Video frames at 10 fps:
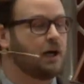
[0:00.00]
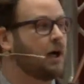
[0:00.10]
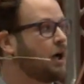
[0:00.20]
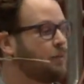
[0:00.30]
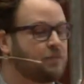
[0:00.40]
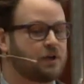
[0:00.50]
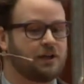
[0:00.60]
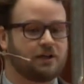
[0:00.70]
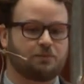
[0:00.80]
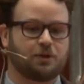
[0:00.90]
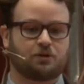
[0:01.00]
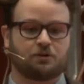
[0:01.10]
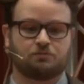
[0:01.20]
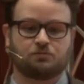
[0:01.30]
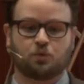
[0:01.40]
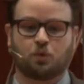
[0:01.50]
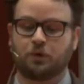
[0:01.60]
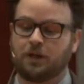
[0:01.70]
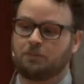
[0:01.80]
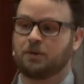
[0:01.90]
The client bidder will
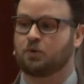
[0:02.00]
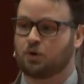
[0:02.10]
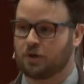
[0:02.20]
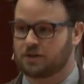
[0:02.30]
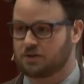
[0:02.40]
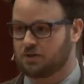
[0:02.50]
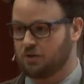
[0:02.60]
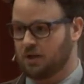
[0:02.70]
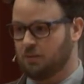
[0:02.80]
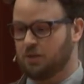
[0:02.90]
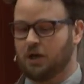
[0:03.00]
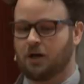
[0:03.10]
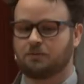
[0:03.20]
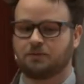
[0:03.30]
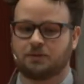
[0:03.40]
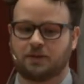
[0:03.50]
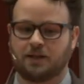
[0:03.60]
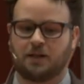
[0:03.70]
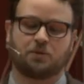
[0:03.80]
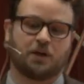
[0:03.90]
relay bid requests to the API,
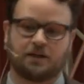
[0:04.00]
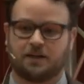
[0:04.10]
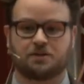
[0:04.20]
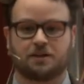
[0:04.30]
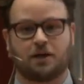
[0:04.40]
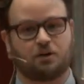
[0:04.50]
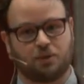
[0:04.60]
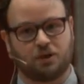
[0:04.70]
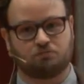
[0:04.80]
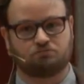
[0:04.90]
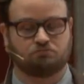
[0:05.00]
and the API tells it how to bid.